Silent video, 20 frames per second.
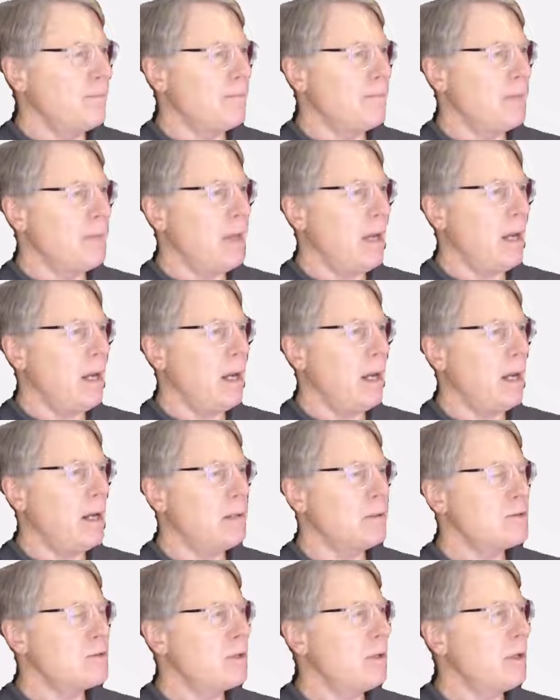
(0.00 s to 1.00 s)

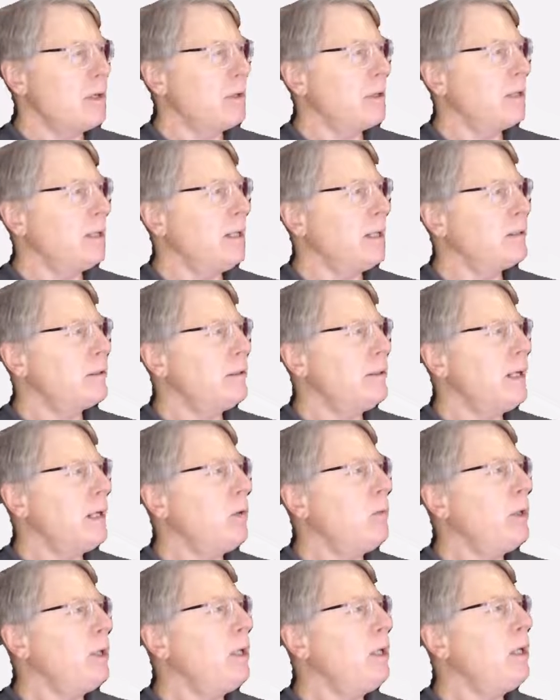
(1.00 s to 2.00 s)
And so they're connected. Now
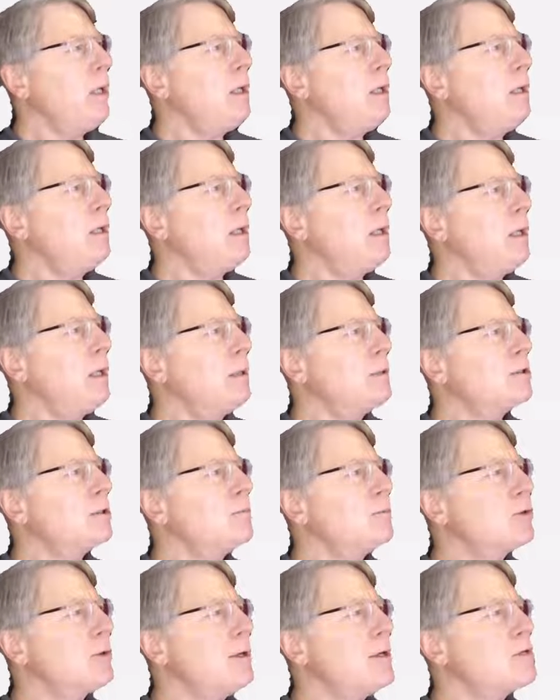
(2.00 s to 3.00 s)
we need some
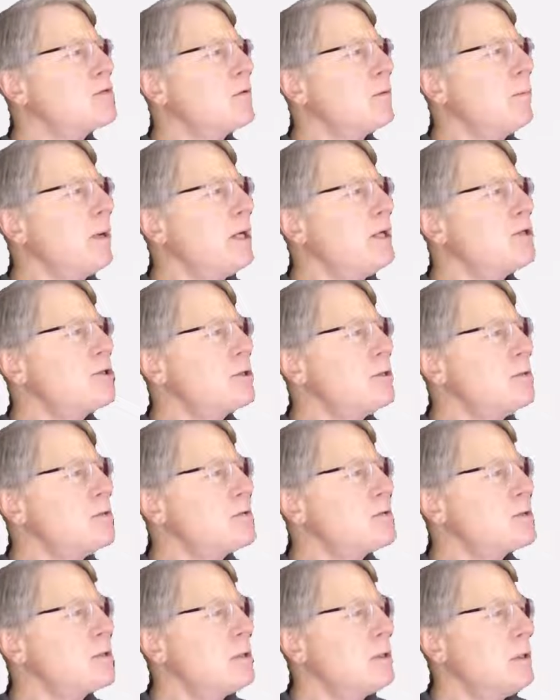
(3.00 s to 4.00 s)

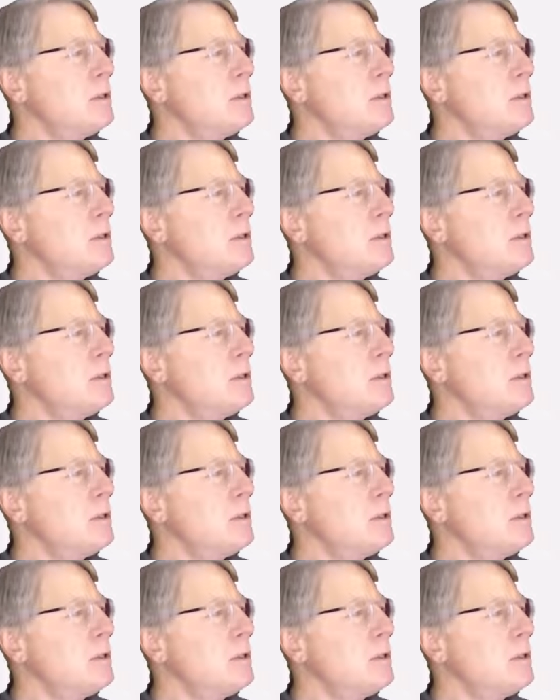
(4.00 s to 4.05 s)
transformations.